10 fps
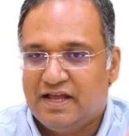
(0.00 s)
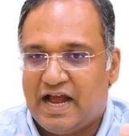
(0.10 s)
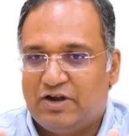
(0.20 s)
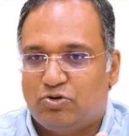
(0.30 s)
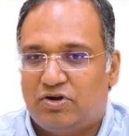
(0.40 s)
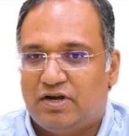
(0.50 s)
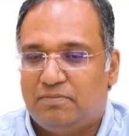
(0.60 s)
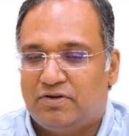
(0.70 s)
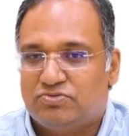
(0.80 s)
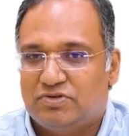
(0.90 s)
and total
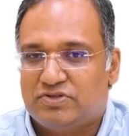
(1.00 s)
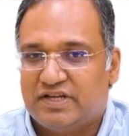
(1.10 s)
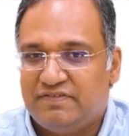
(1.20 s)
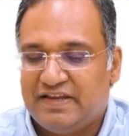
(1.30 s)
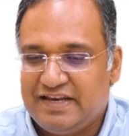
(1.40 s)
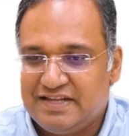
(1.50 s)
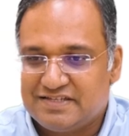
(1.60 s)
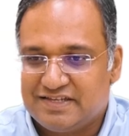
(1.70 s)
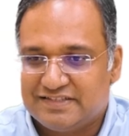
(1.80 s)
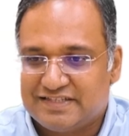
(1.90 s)
number of students are giving NEET
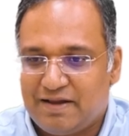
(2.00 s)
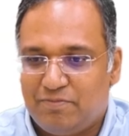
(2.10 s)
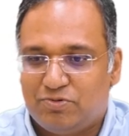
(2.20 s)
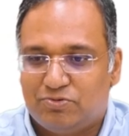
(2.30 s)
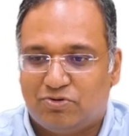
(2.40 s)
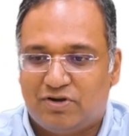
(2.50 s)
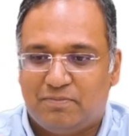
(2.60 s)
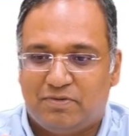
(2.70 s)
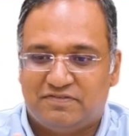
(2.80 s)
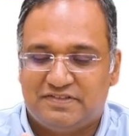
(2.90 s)
SS exam to total
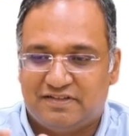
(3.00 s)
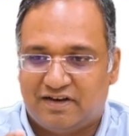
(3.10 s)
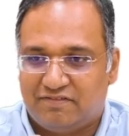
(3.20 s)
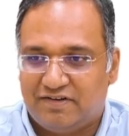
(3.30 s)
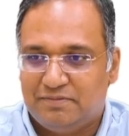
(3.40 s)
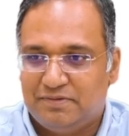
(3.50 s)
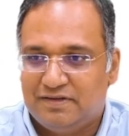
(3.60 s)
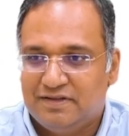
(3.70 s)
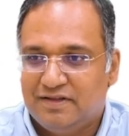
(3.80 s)
number of seats that are available,